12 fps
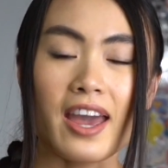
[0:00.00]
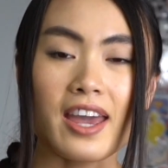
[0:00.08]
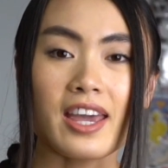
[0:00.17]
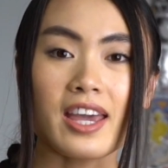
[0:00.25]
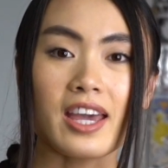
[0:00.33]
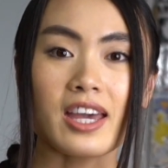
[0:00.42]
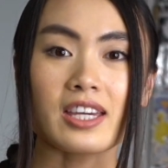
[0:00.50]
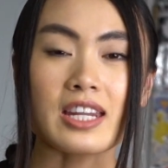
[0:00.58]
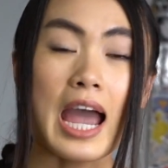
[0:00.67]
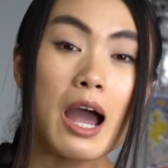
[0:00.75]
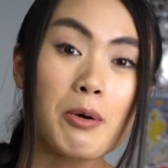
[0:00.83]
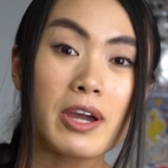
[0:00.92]
and
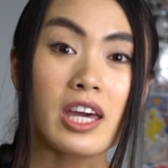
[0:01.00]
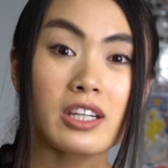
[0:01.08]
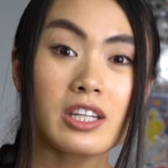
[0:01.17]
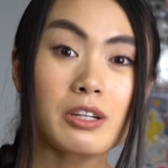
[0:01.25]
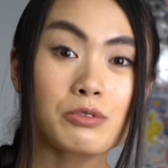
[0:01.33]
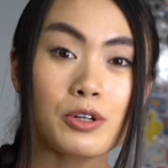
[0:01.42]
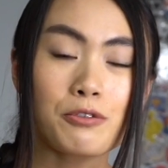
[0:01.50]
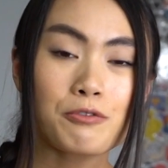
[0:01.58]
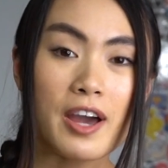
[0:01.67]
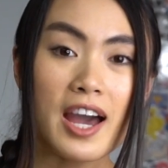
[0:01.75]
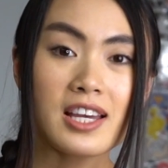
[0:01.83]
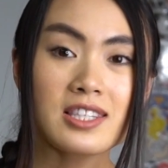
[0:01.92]
how I edit it real
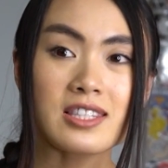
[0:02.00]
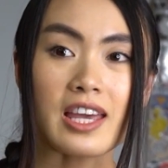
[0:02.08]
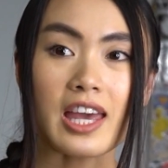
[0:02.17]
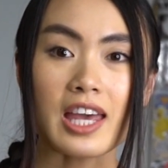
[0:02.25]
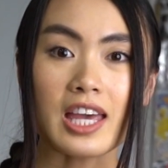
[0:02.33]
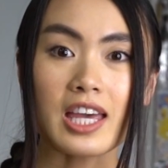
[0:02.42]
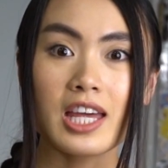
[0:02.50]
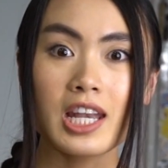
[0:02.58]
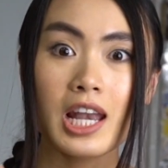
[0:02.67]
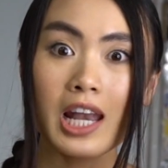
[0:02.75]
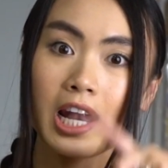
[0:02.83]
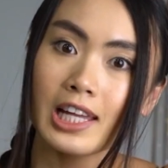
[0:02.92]
fast,
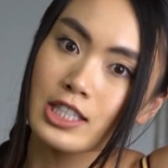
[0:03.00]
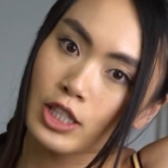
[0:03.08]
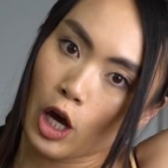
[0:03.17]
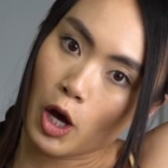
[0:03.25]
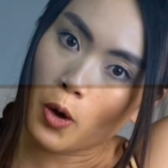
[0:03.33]
and let's go.